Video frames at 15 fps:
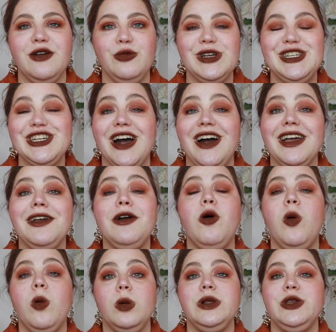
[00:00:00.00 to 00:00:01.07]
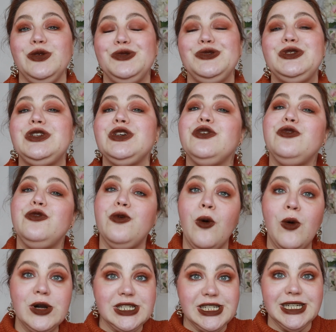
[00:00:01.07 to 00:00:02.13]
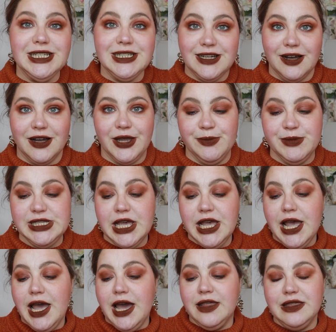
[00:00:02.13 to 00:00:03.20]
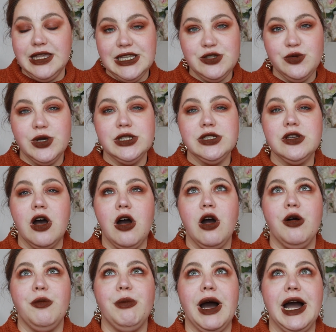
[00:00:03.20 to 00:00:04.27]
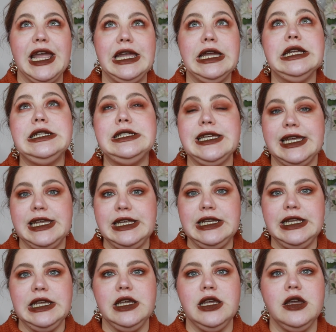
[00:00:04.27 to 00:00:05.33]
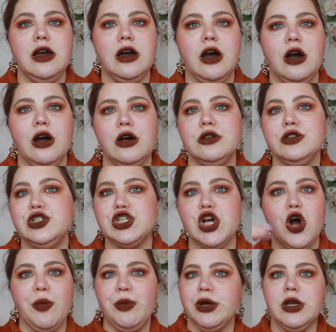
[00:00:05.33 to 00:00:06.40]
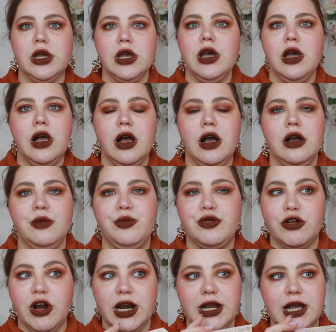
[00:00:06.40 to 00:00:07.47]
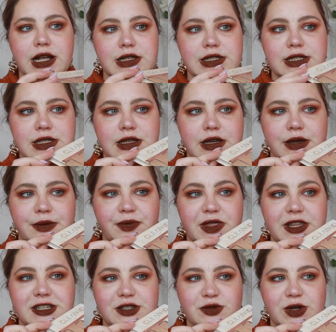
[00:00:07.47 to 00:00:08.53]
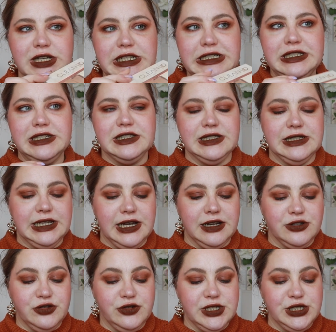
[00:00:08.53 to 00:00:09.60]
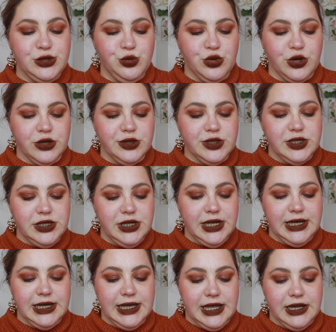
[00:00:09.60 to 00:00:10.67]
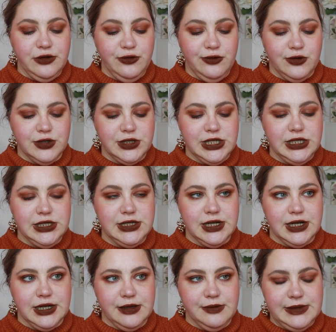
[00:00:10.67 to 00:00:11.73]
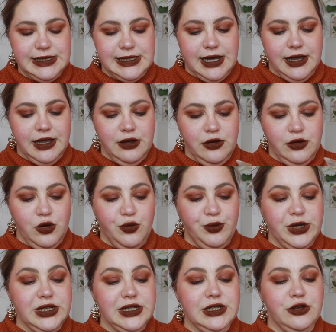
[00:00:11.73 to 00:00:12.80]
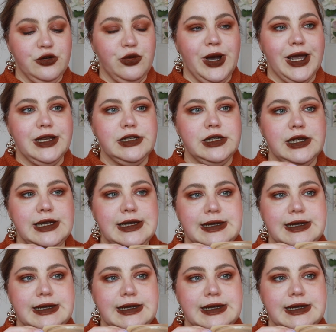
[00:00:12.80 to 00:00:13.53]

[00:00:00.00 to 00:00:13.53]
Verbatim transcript: which I all used 14 times. And these ones are my daily job products. This one is the Catrice bronzer, again 14 times. I open it quite